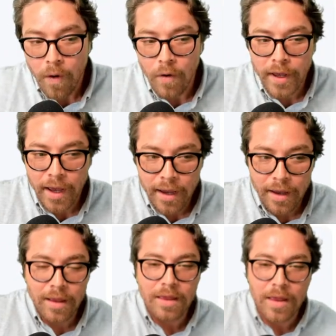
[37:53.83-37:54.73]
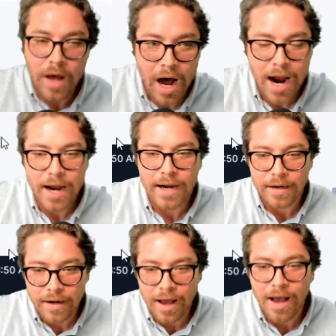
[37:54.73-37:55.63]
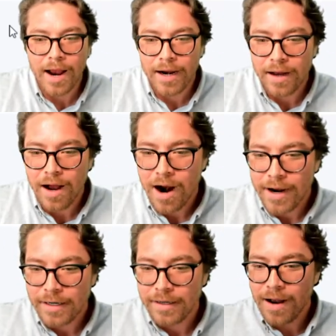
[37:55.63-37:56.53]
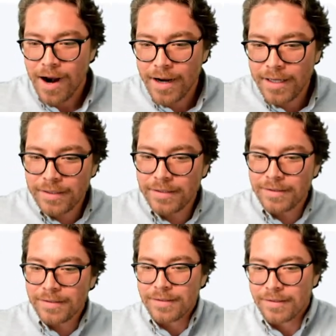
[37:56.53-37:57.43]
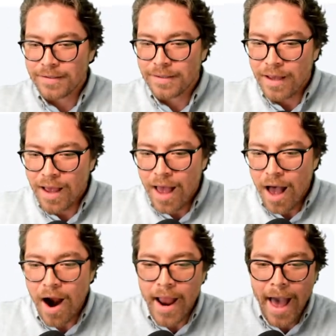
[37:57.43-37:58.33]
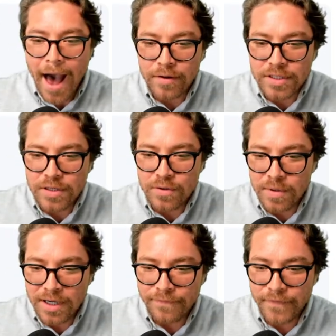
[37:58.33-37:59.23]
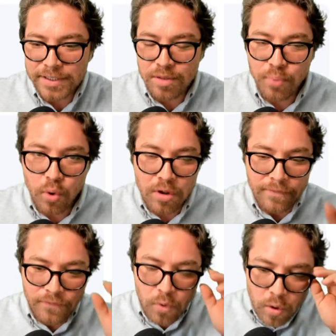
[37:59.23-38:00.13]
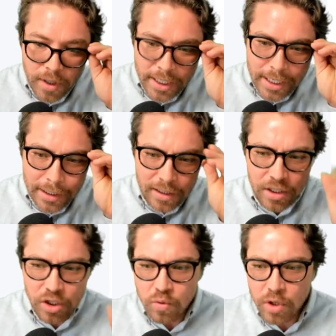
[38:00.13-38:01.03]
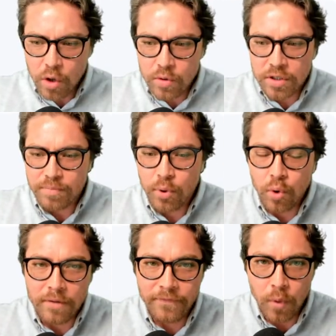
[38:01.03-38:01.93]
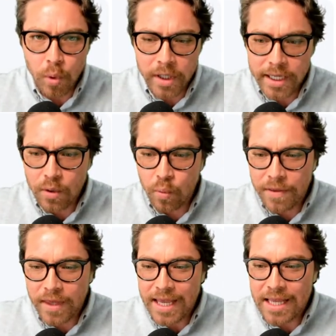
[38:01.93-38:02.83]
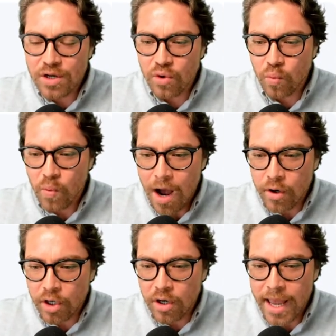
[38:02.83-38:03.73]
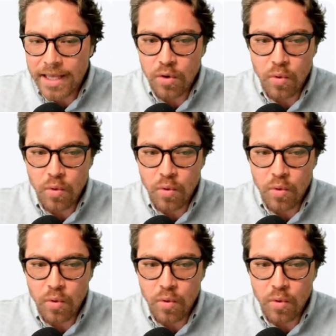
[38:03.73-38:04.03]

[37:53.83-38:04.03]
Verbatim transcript: Okay. All right. All right. All right. All right. All right. How do you uh, fix the port forwarding? You go to the port forwarding within your router and